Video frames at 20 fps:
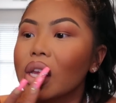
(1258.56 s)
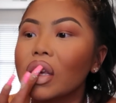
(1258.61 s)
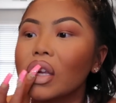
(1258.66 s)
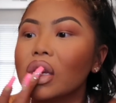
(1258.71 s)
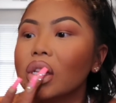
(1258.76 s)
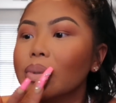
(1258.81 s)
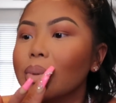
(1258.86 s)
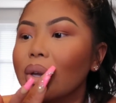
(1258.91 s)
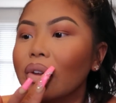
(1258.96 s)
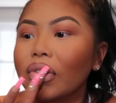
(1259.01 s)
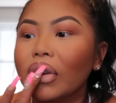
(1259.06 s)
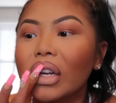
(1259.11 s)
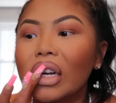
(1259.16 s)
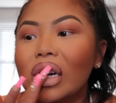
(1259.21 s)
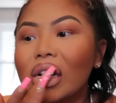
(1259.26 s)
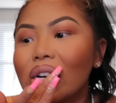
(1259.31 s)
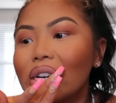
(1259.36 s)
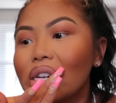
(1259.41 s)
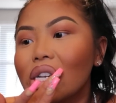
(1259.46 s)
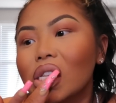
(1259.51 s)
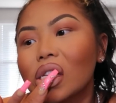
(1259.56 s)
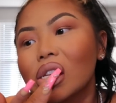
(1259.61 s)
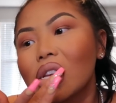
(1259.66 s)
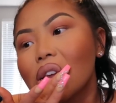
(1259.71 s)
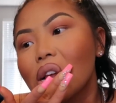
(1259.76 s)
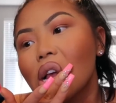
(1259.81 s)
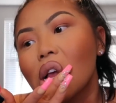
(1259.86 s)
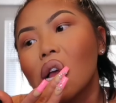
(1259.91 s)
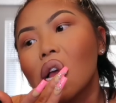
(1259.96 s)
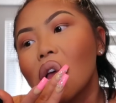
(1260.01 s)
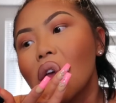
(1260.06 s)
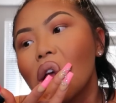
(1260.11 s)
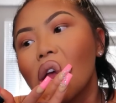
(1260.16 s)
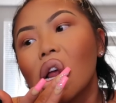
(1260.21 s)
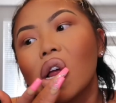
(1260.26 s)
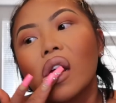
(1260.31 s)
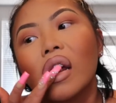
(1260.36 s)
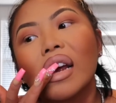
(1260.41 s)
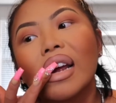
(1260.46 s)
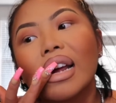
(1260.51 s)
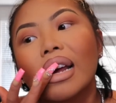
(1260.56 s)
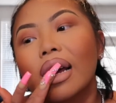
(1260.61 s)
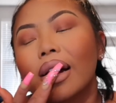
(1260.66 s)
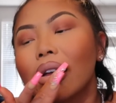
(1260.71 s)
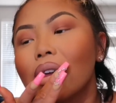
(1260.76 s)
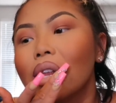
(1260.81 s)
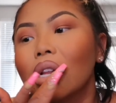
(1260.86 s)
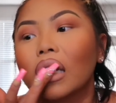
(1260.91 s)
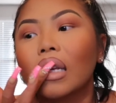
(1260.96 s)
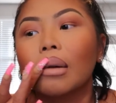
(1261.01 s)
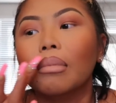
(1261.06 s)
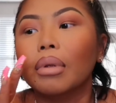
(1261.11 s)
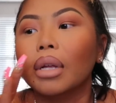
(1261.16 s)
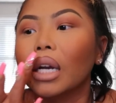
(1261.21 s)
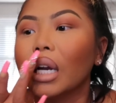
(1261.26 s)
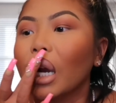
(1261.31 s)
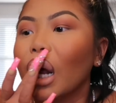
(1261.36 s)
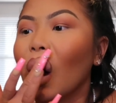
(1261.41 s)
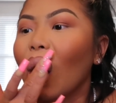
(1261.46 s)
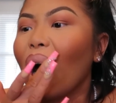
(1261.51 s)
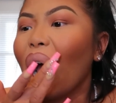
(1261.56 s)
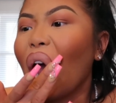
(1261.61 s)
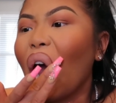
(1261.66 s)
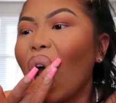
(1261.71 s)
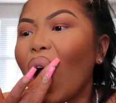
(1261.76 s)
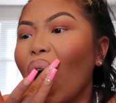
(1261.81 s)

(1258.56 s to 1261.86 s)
use my fingers to blend it out.